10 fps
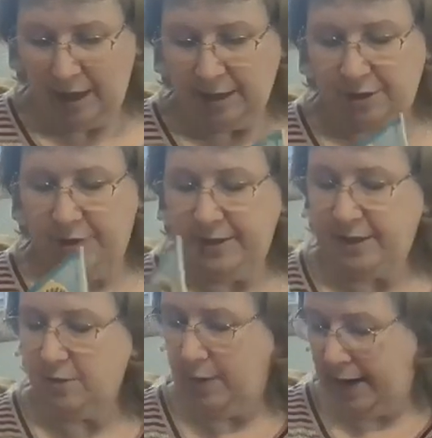So this
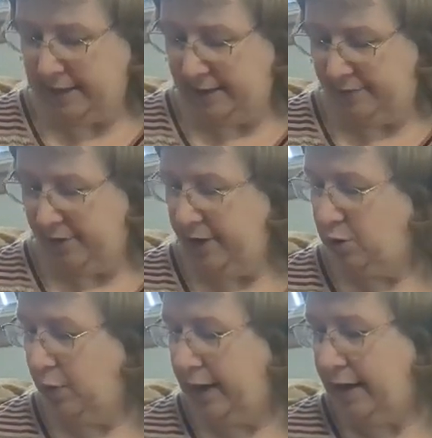is what I did for the
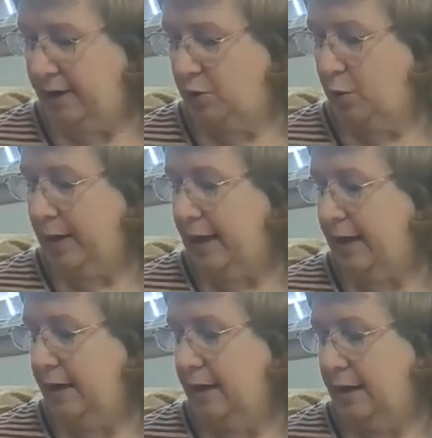
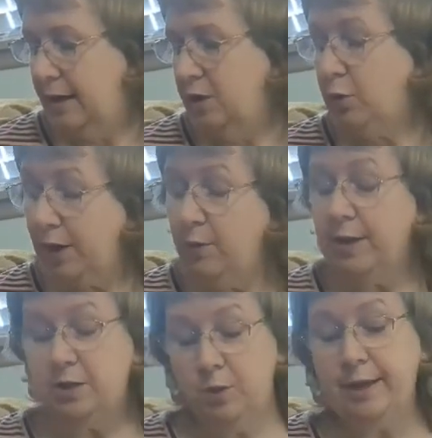
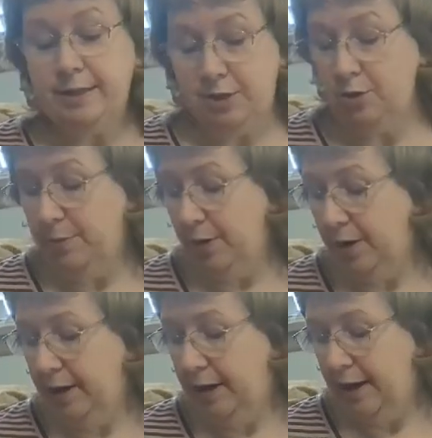21-22 book,